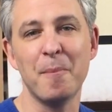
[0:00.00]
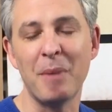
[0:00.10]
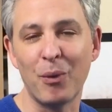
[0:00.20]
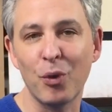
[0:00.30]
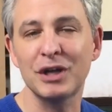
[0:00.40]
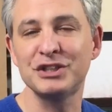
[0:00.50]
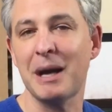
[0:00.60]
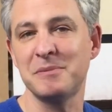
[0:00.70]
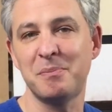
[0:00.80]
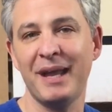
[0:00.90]
my
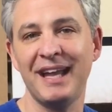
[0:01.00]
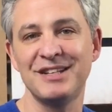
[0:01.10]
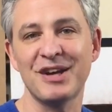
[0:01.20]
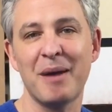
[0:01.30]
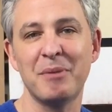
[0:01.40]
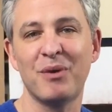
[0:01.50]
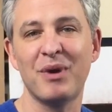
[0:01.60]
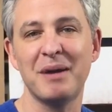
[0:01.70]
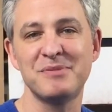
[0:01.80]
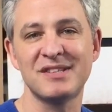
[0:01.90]
workshops page on my
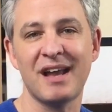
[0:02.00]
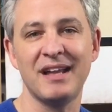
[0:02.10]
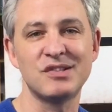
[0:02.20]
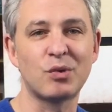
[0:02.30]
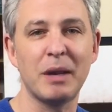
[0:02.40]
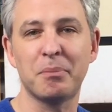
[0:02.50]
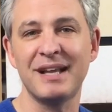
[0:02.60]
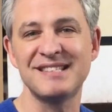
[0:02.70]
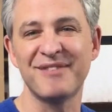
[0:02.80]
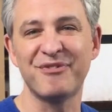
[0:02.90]
website. It's a great
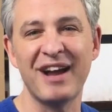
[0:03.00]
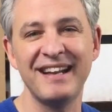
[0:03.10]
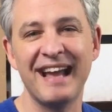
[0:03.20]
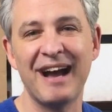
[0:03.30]
place to find